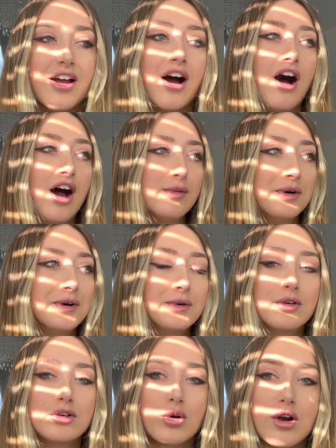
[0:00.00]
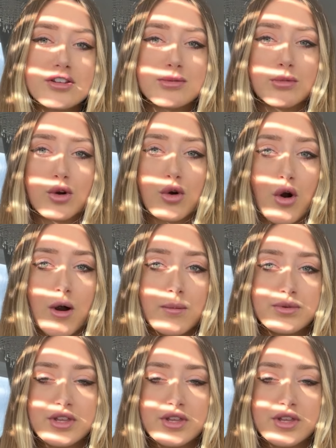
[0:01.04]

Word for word: I will grow some crops